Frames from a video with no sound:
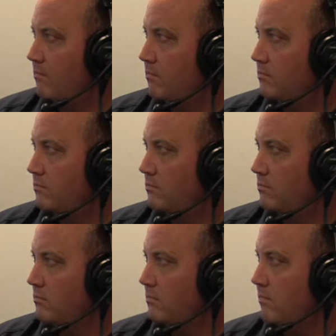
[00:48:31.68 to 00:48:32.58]

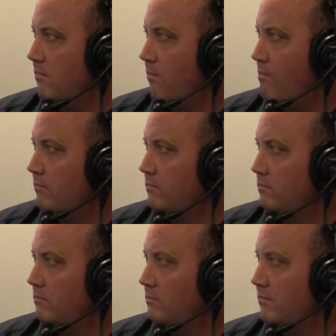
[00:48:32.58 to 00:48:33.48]

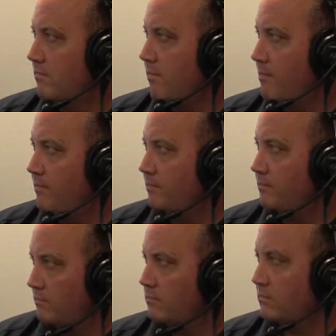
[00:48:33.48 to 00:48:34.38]

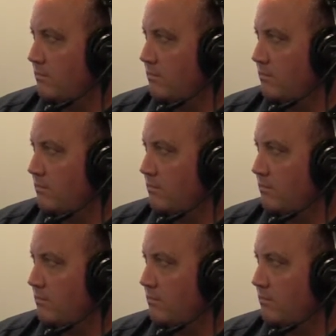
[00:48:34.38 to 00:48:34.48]
No words are spoken by the person on screen.